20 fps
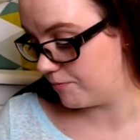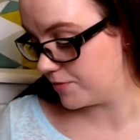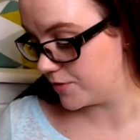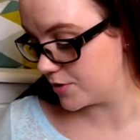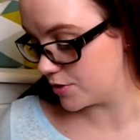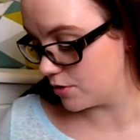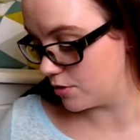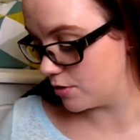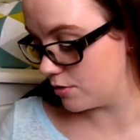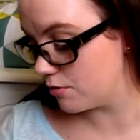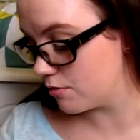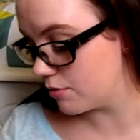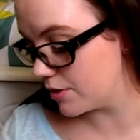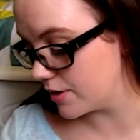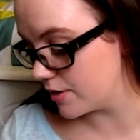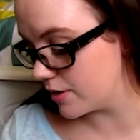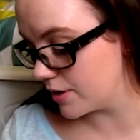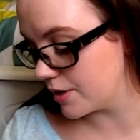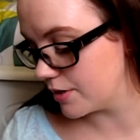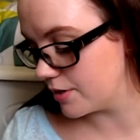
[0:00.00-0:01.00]
So
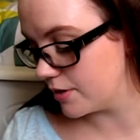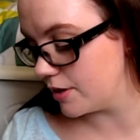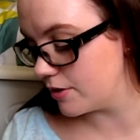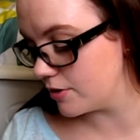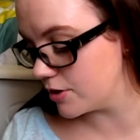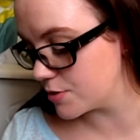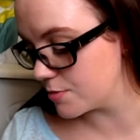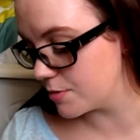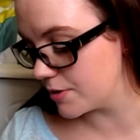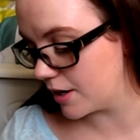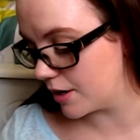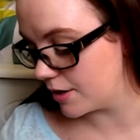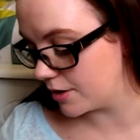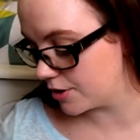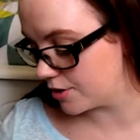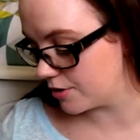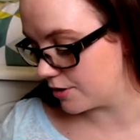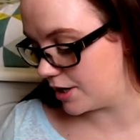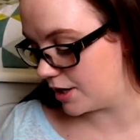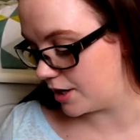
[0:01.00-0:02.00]
with like the Elizabeth Arden
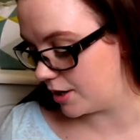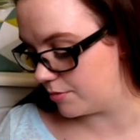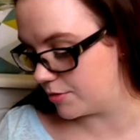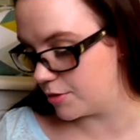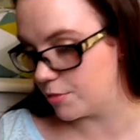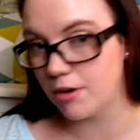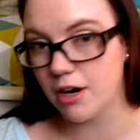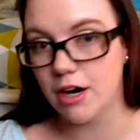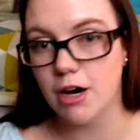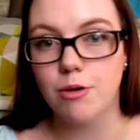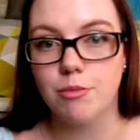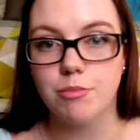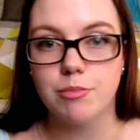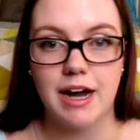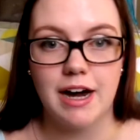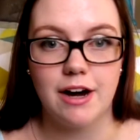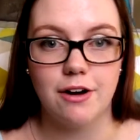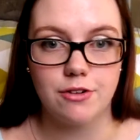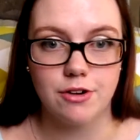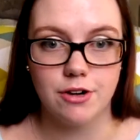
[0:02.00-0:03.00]
cream, the brow
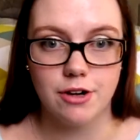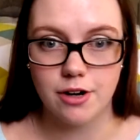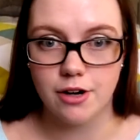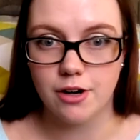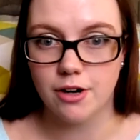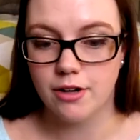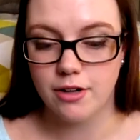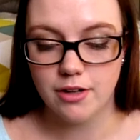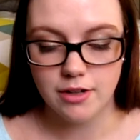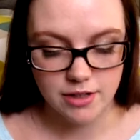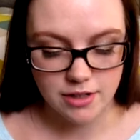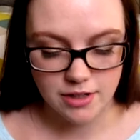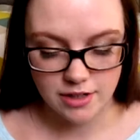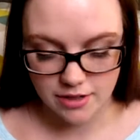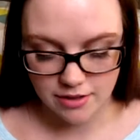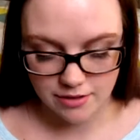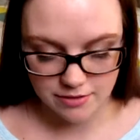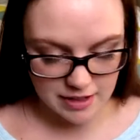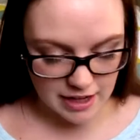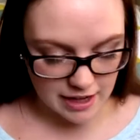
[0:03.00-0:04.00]
powder,
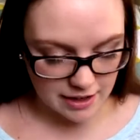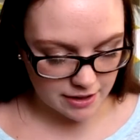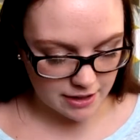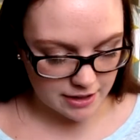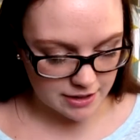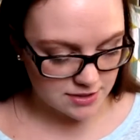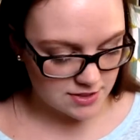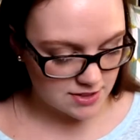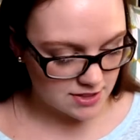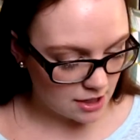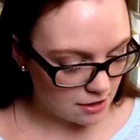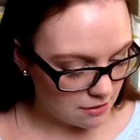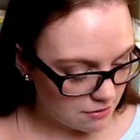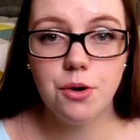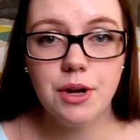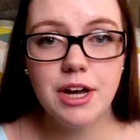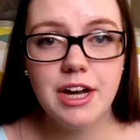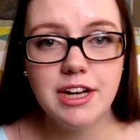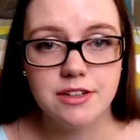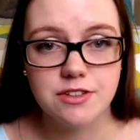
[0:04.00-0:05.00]
that kind of stuff.
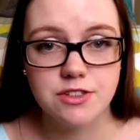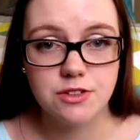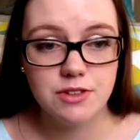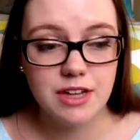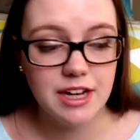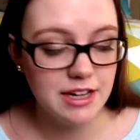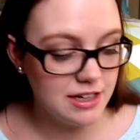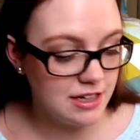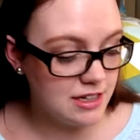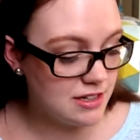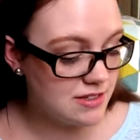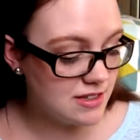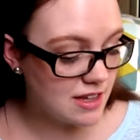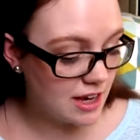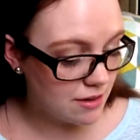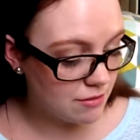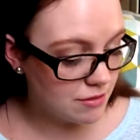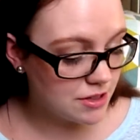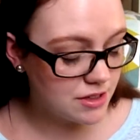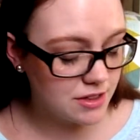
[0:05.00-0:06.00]
Okay, so that is
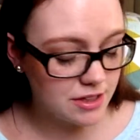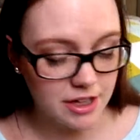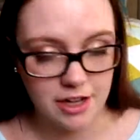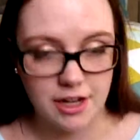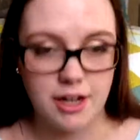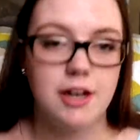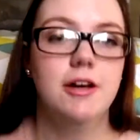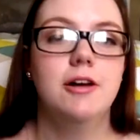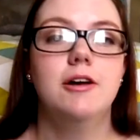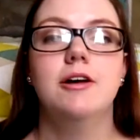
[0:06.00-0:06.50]
everything.